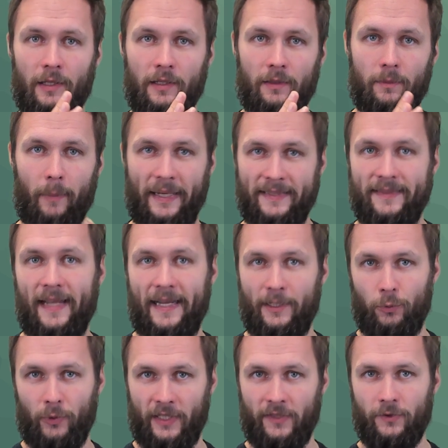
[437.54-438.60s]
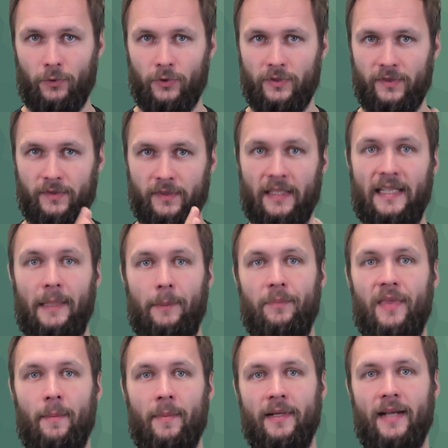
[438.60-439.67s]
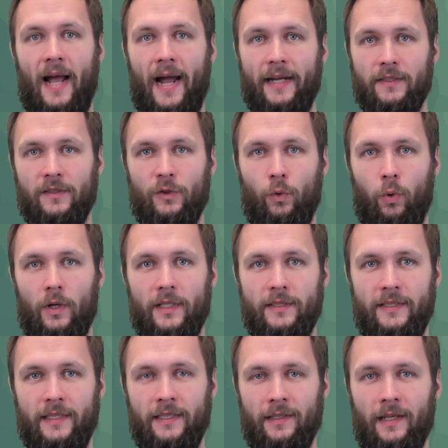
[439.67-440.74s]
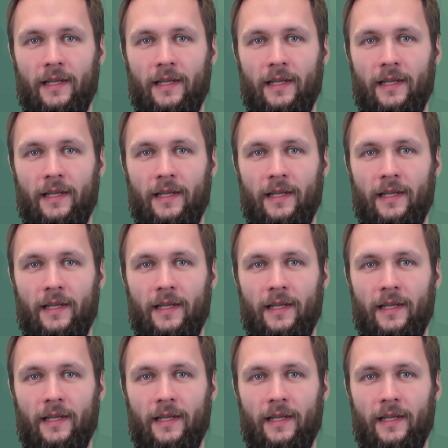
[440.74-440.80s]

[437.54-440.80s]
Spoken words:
maintain resources and keep them at the highest quality,